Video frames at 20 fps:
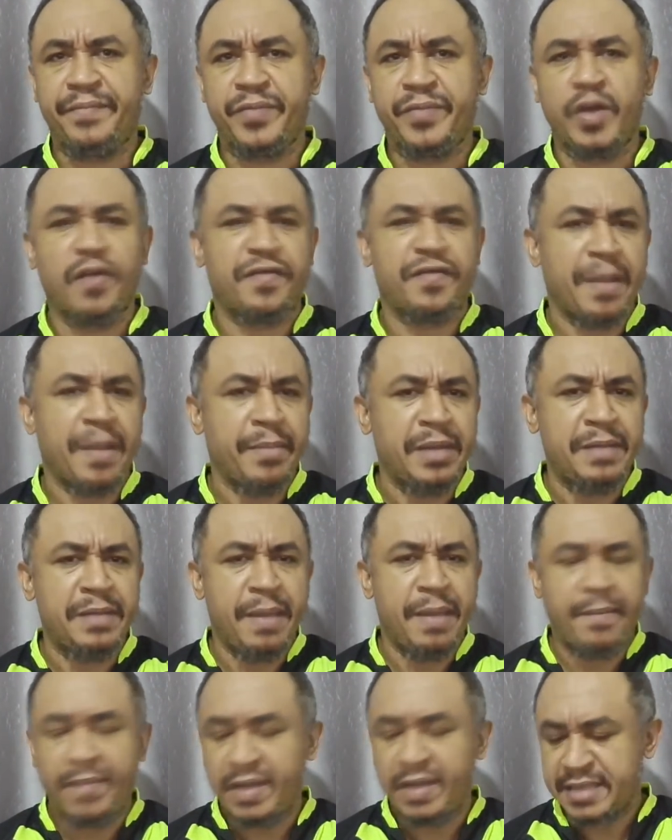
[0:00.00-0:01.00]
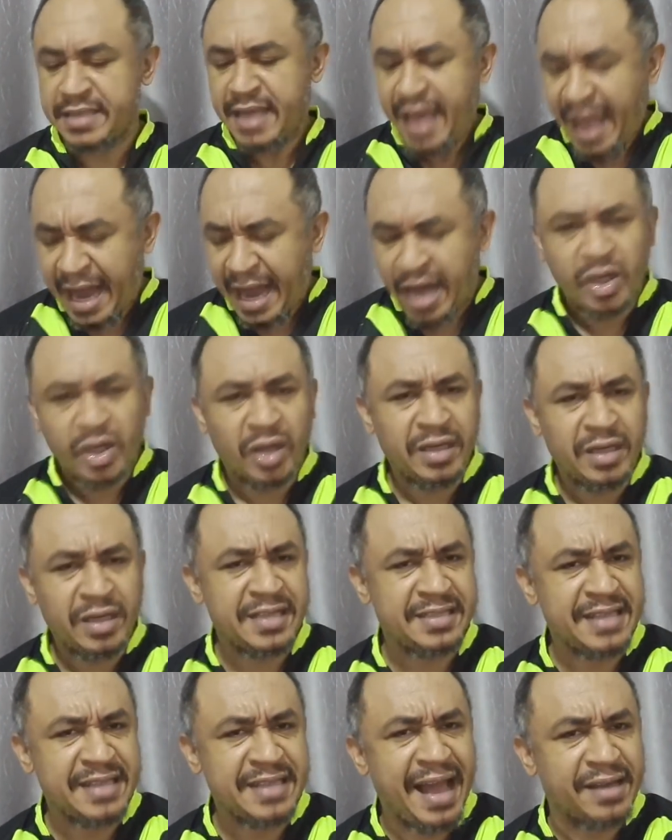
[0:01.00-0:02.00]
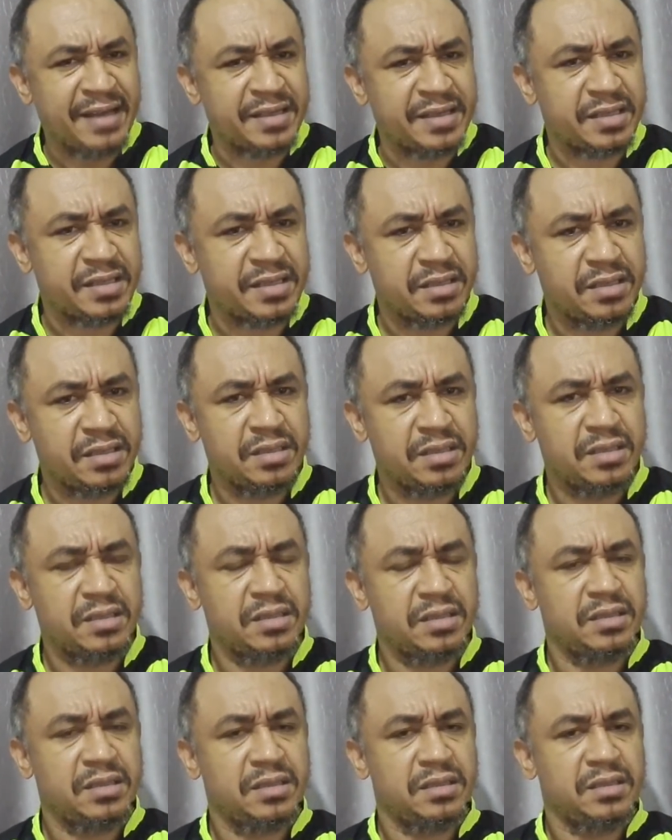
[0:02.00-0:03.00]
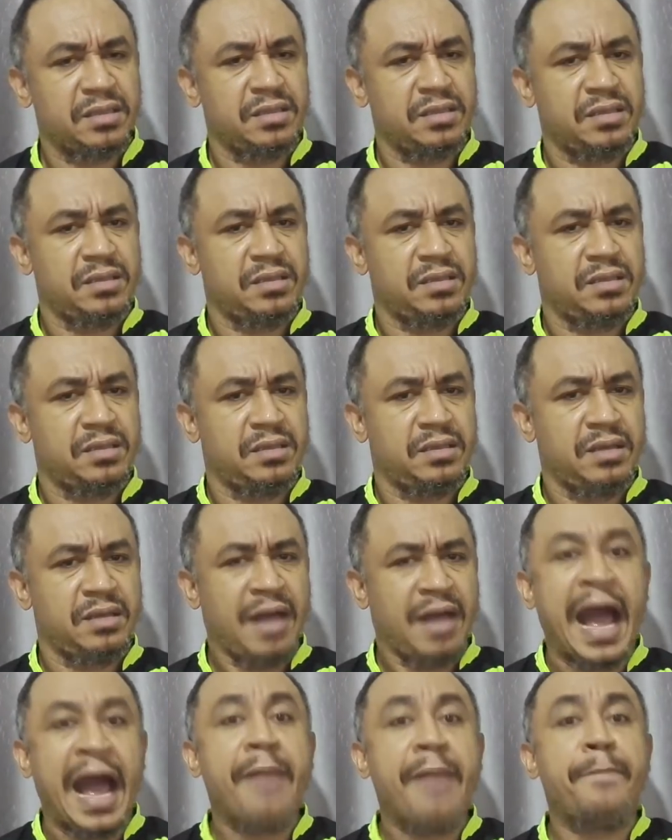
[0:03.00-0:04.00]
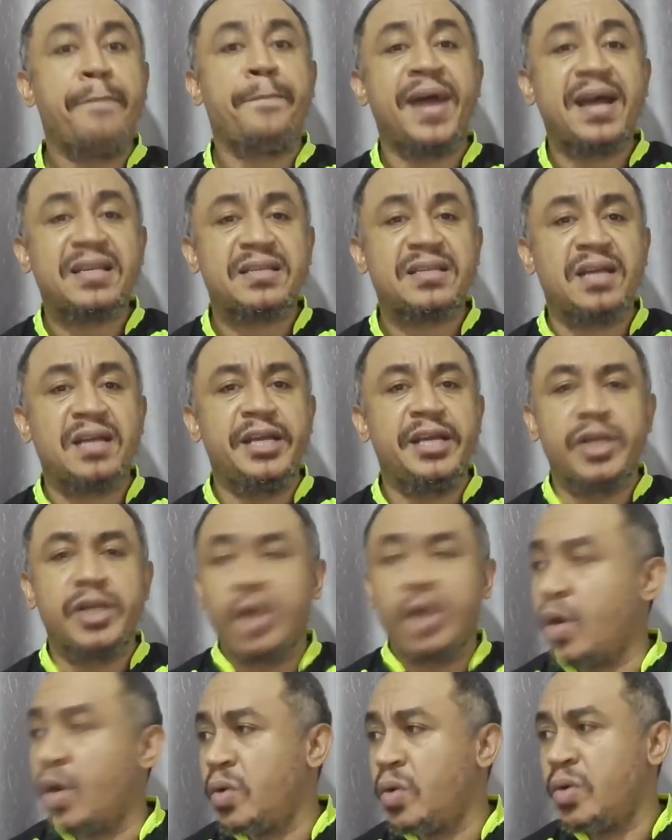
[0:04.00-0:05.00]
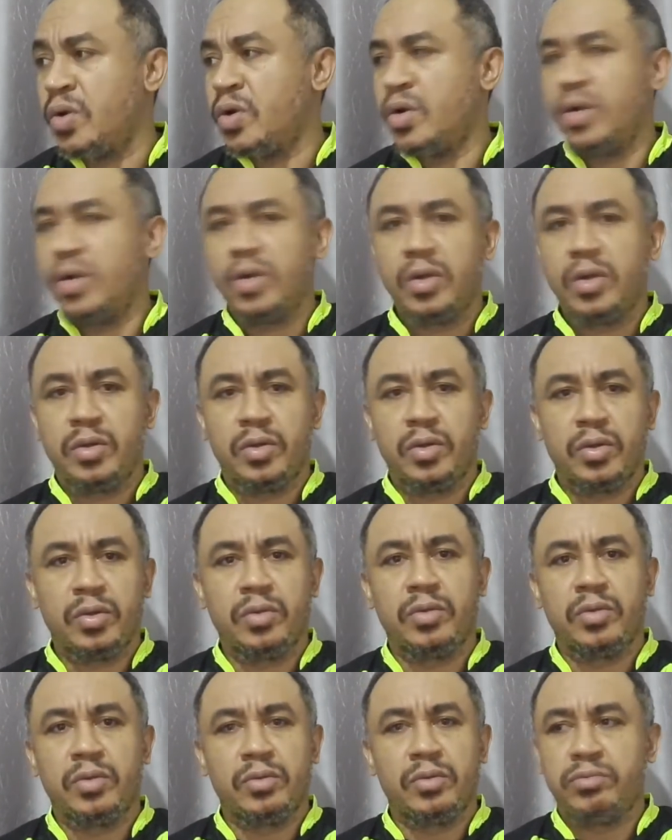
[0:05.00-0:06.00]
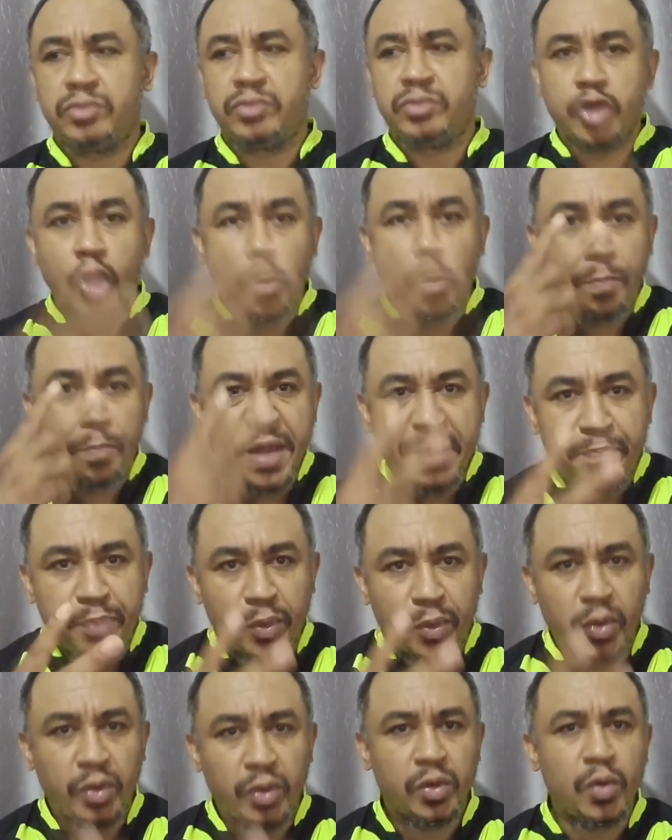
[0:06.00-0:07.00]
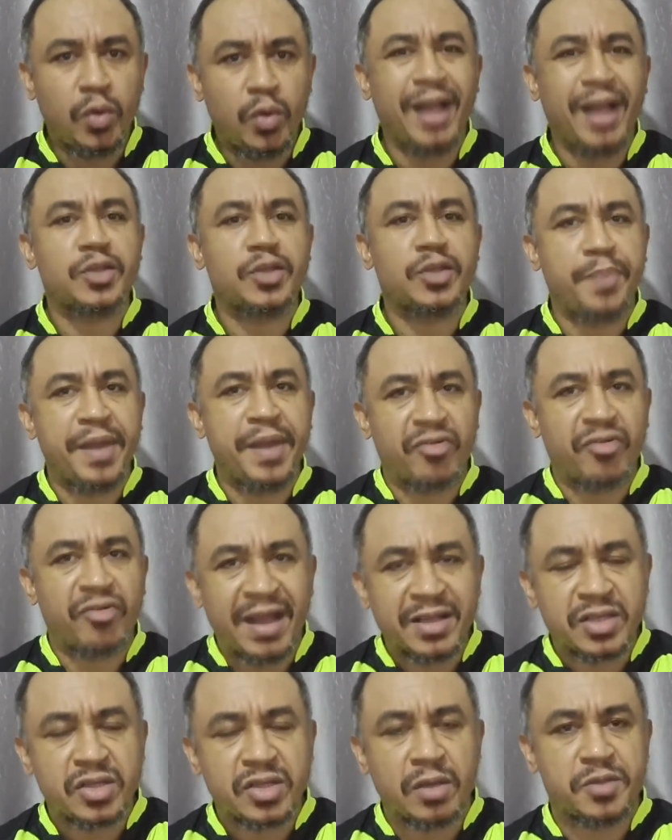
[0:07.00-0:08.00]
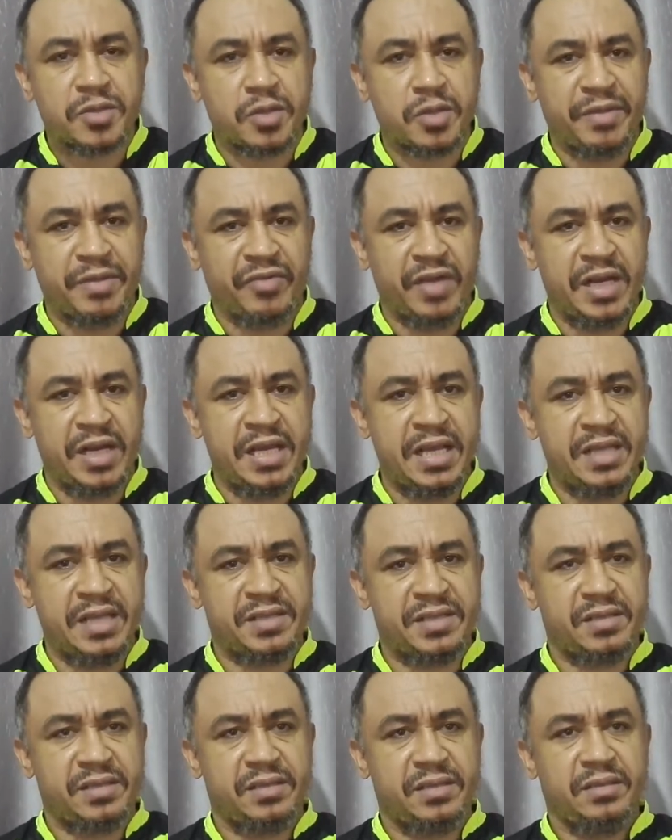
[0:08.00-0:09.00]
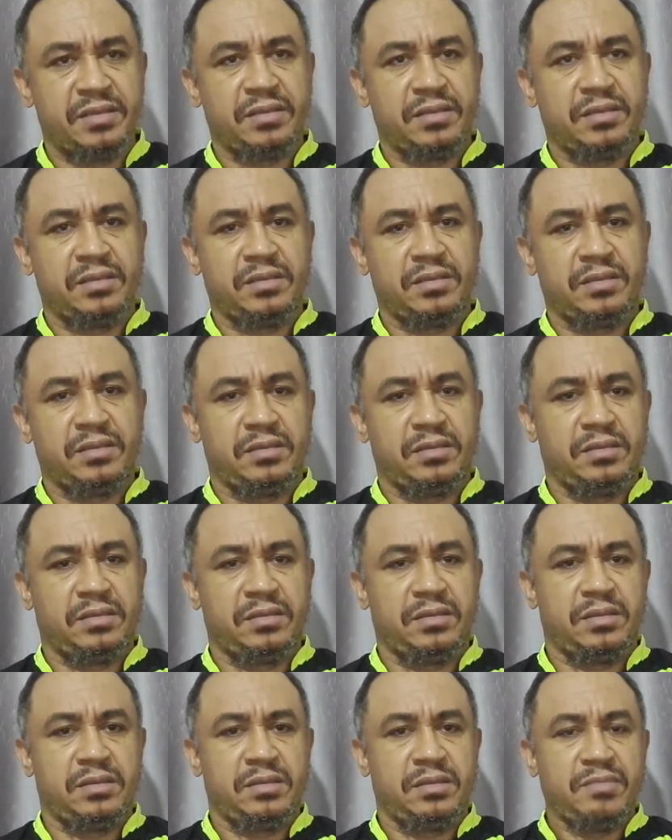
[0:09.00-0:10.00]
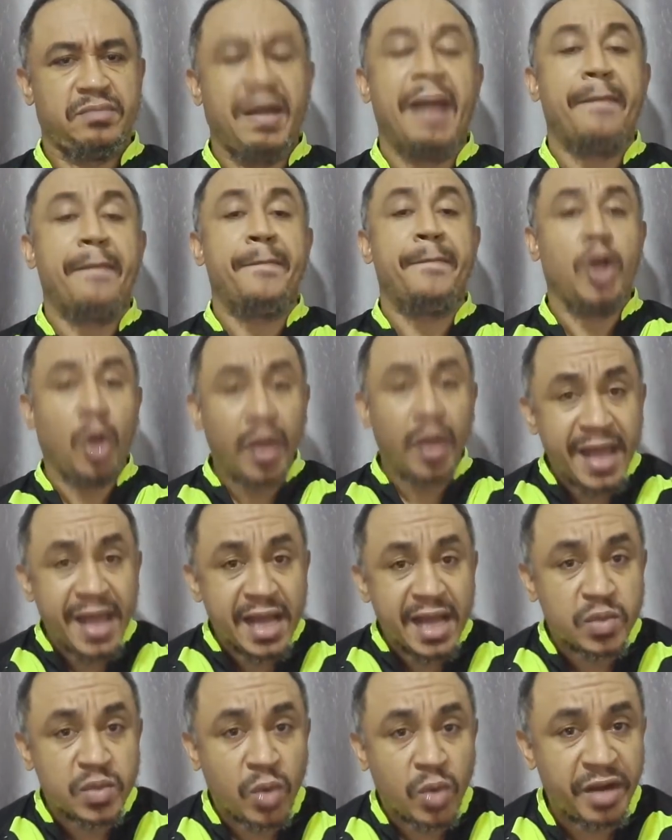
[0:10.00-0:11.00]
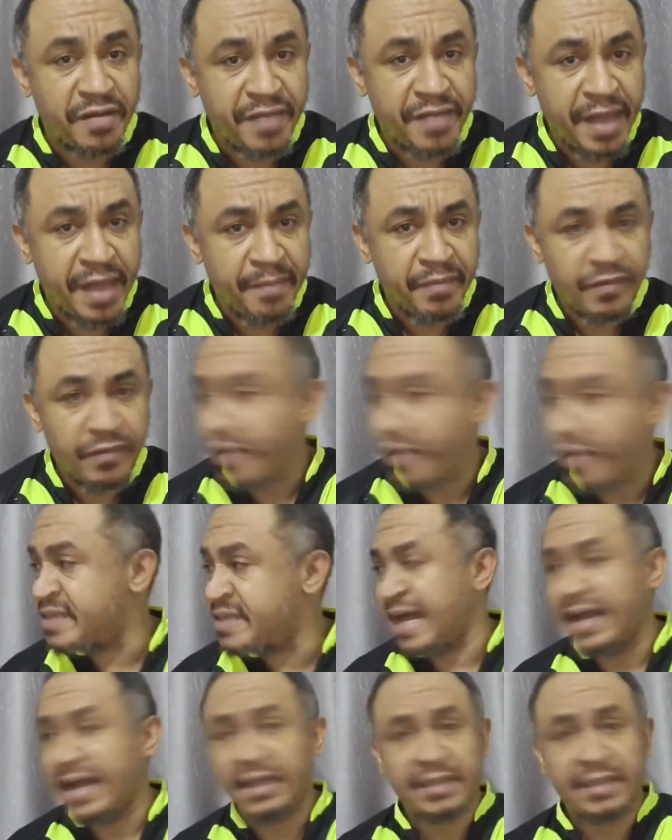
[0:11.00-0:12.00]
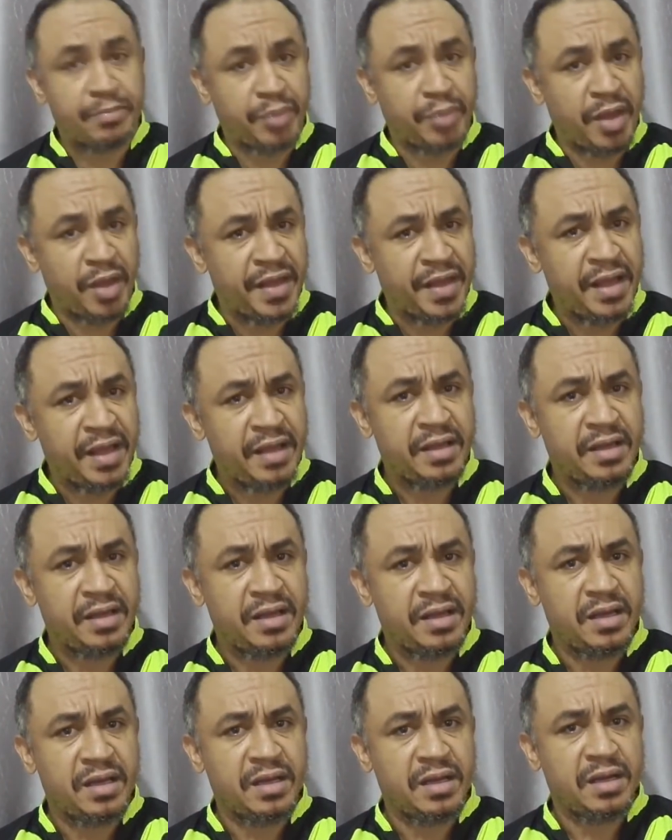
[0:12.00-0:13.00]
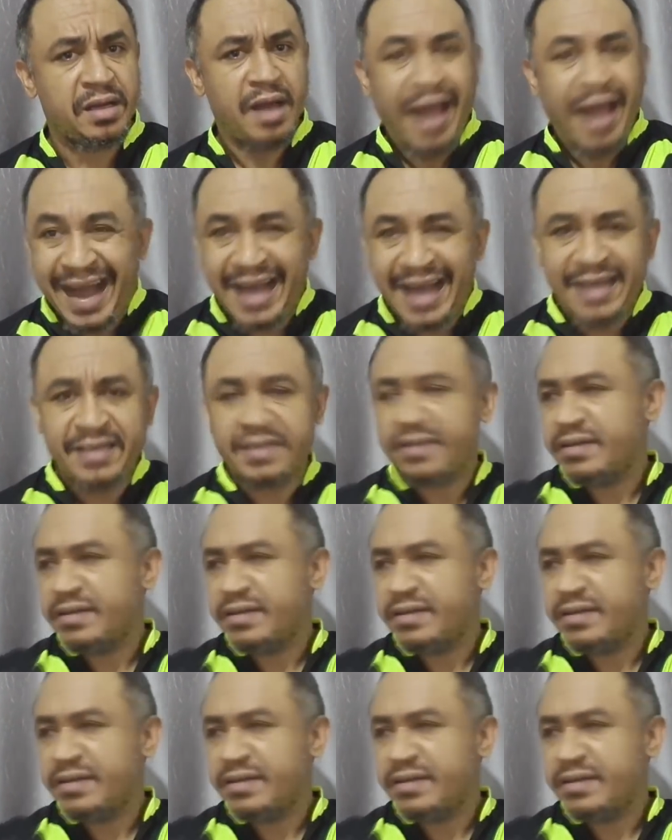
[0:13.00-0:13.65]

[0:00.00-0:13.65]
family members, I would understand. I personally know 2 people who had to pay ransoms to be released. My lawyer is one of them for his elder brother, and